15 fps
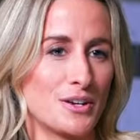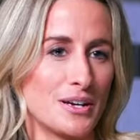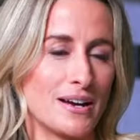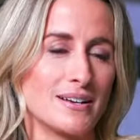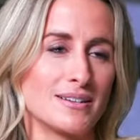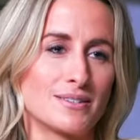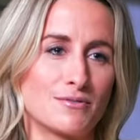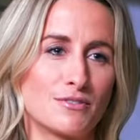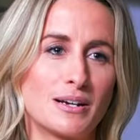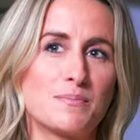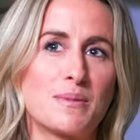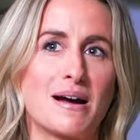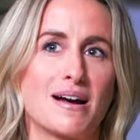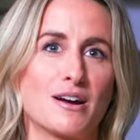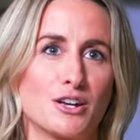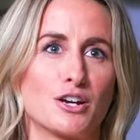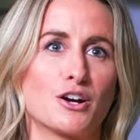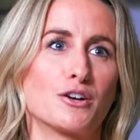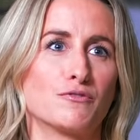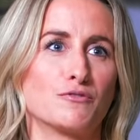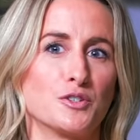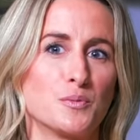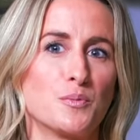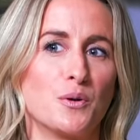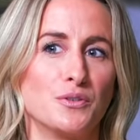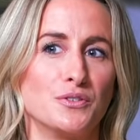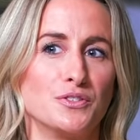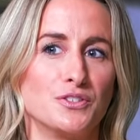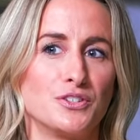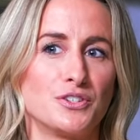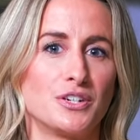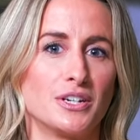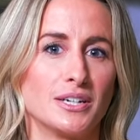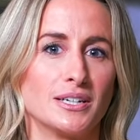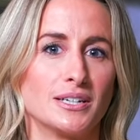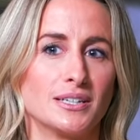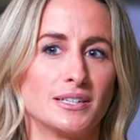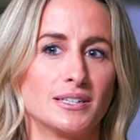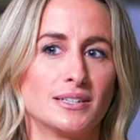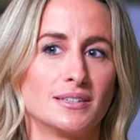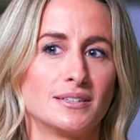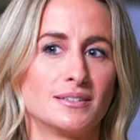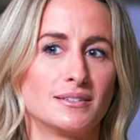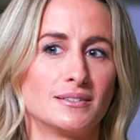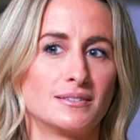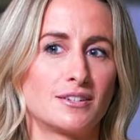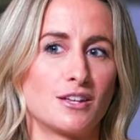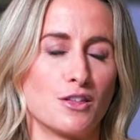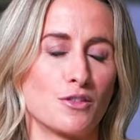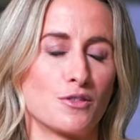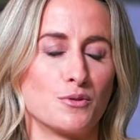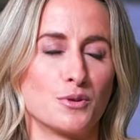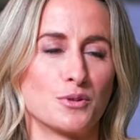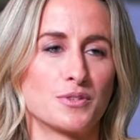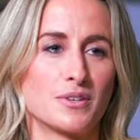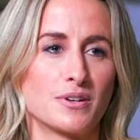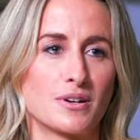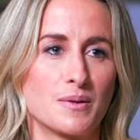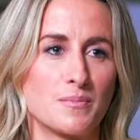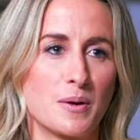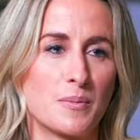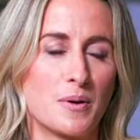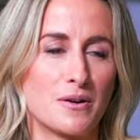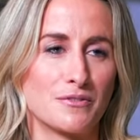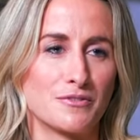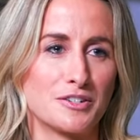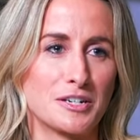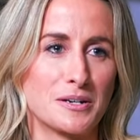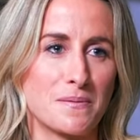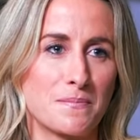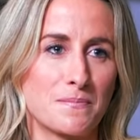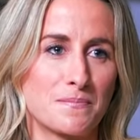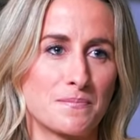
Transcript: yeah, it's really about how you kind of respond to to the thoughts that come up after.